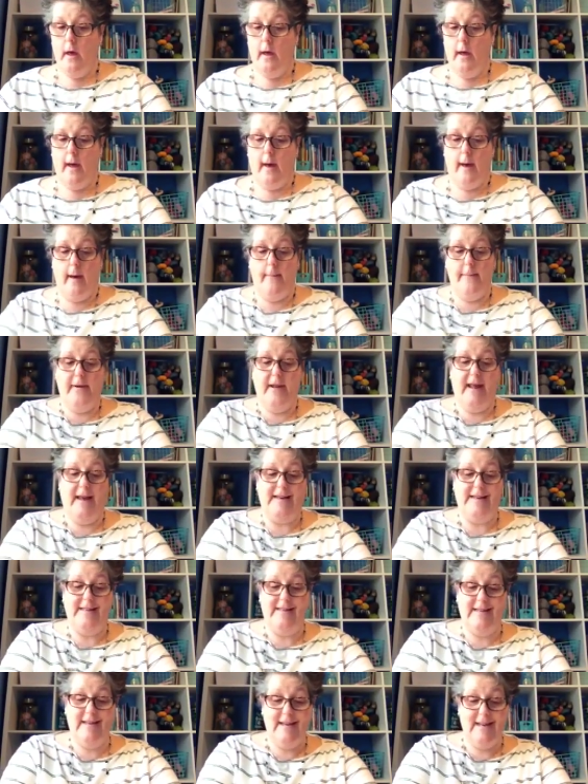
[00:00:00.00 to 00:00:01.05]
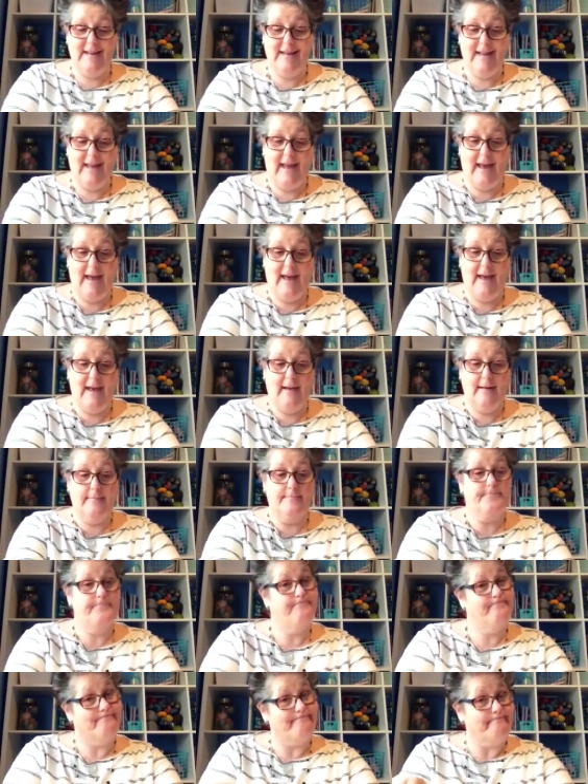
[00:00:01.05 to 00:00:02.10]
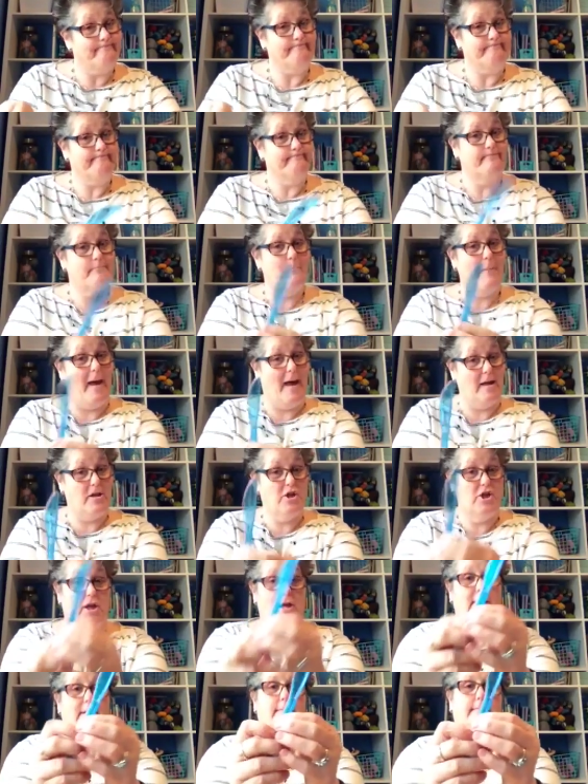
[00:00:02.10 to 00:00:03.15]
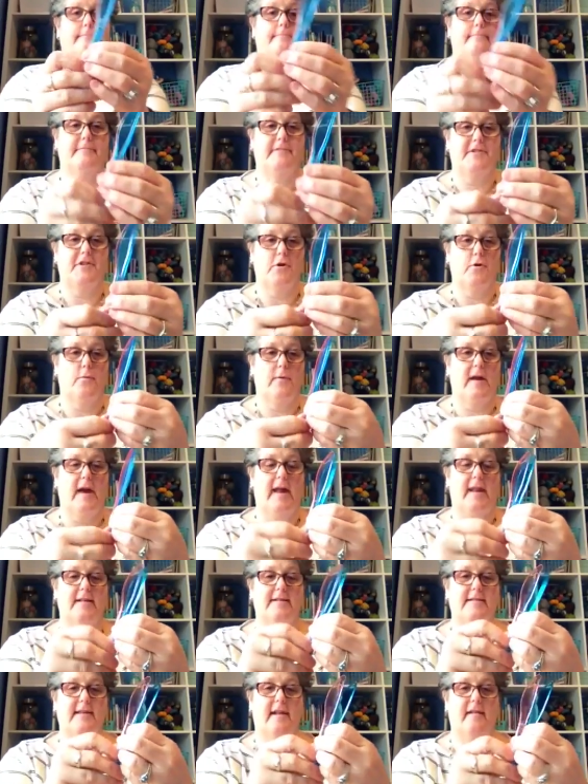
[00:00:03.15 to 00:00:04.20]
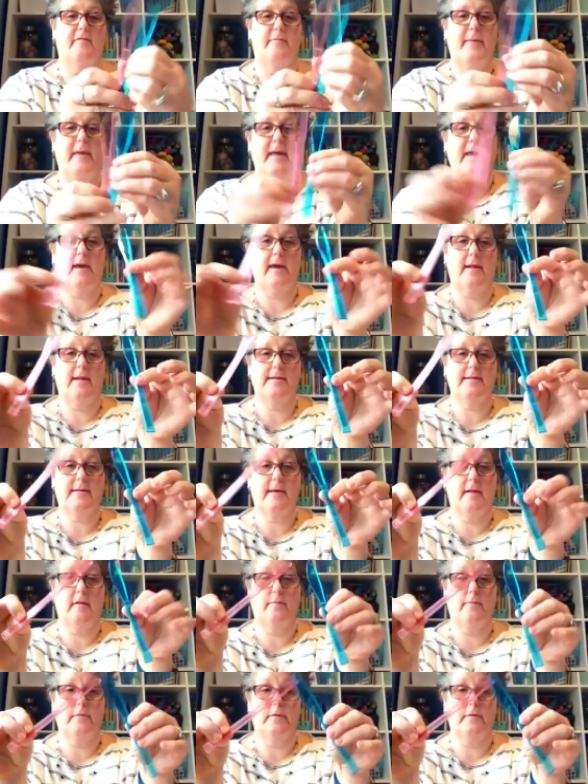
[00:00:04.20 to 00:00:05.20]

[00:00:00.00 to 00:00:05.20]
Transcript: But I did get matching. So we got a set of pink and a set of